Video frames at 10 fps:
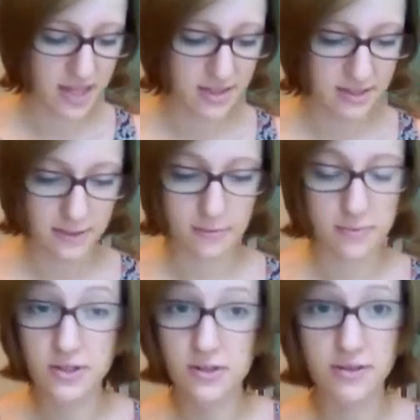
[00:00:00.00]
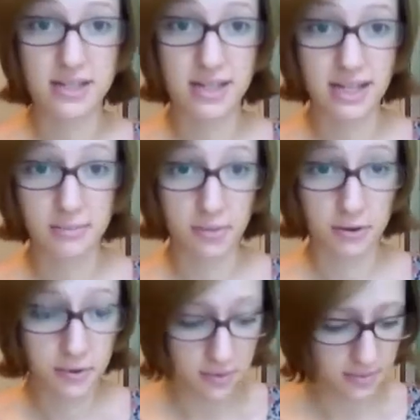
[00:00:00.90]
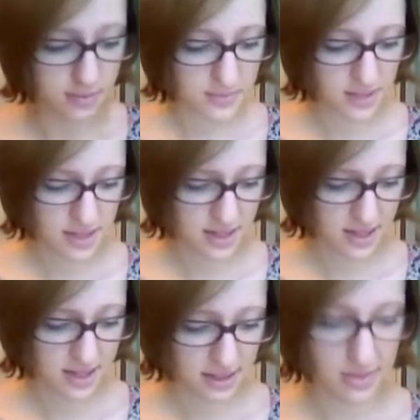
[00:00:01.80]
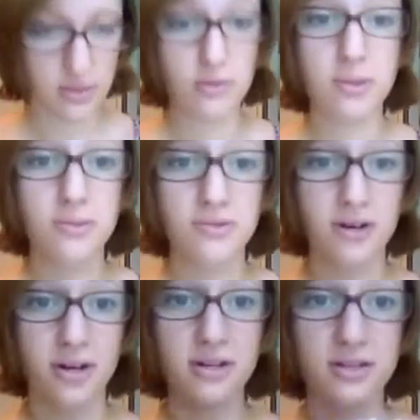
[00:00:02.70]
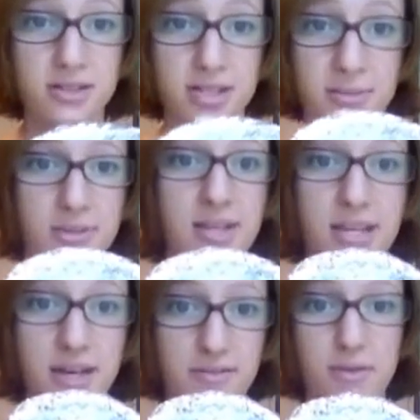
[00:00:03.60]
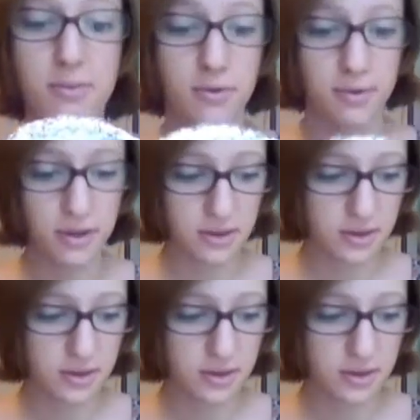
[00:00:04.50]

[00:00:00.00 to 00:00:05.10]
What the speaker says: So, you're going to need a bowl, some aluminum foil to completely cover the bowl with,